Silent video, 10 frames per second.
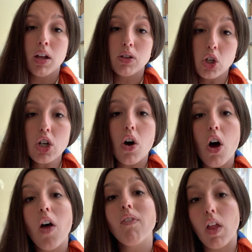look
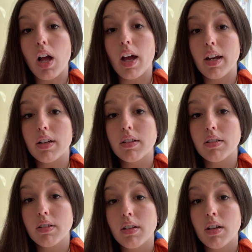online
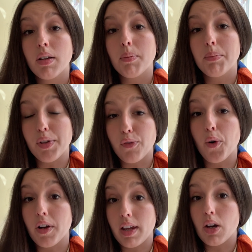
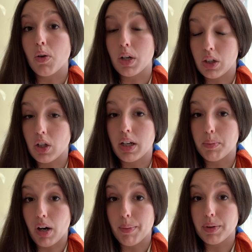before they go and look at a
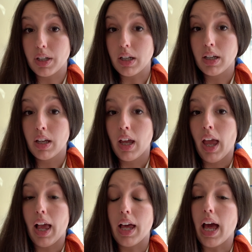property.
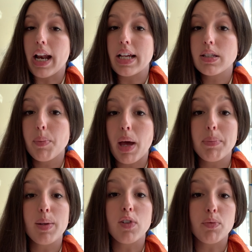And it's a pet
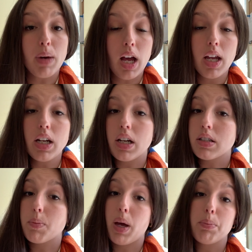peeve of mine, and
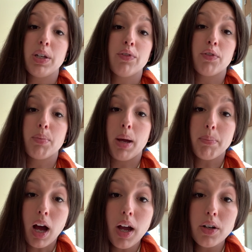it's a pet peeve of my
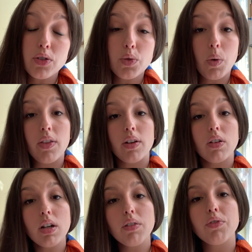buyers when they're
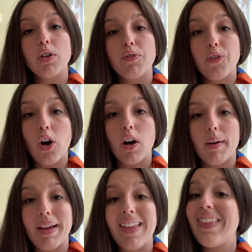looking for a
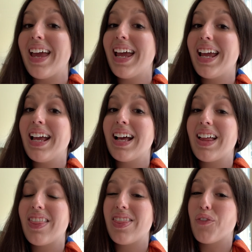farm and
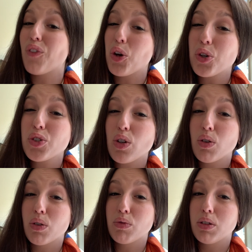the photos
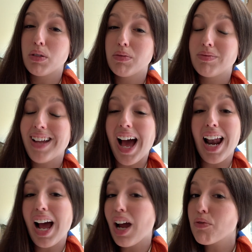are not
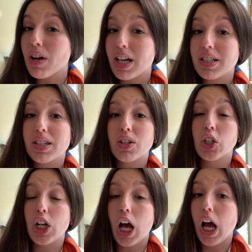high res, they're
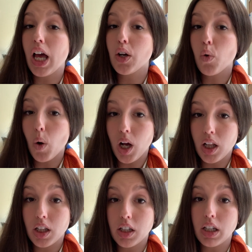not
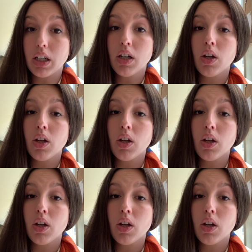quality,